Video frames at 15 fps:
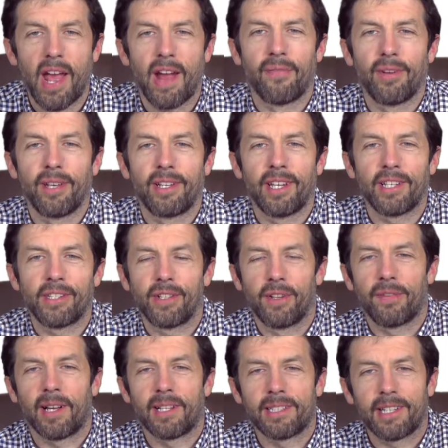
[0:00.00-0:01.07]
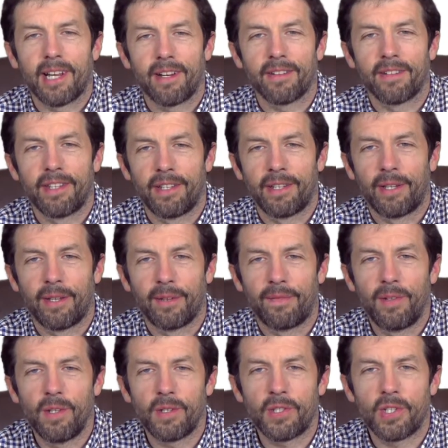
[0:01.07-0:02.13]
every edition of Ask Gareth into the
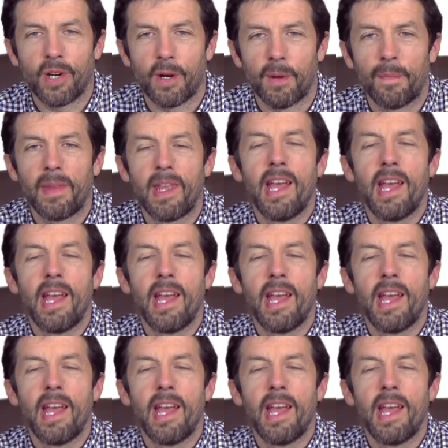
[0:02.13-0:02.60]
future.